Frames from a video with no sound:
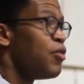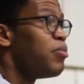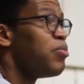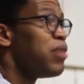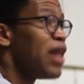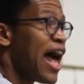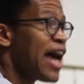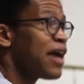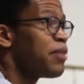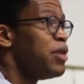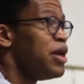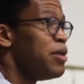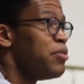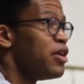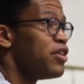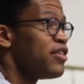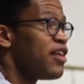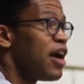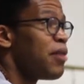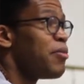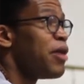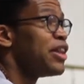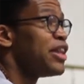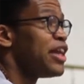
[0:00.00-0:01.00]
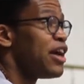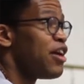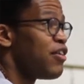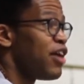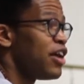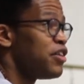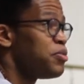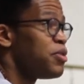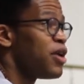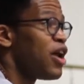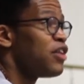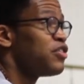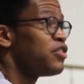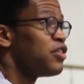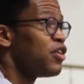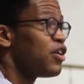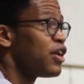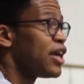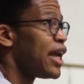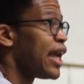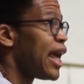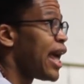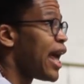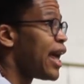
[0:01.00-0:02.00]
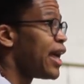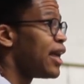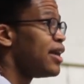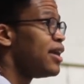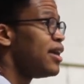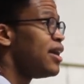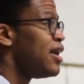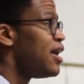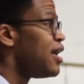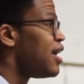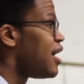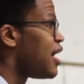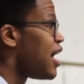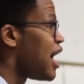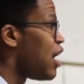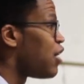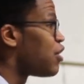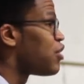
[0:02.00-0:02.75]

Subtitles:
Black people and talking about their rights, but also looking at how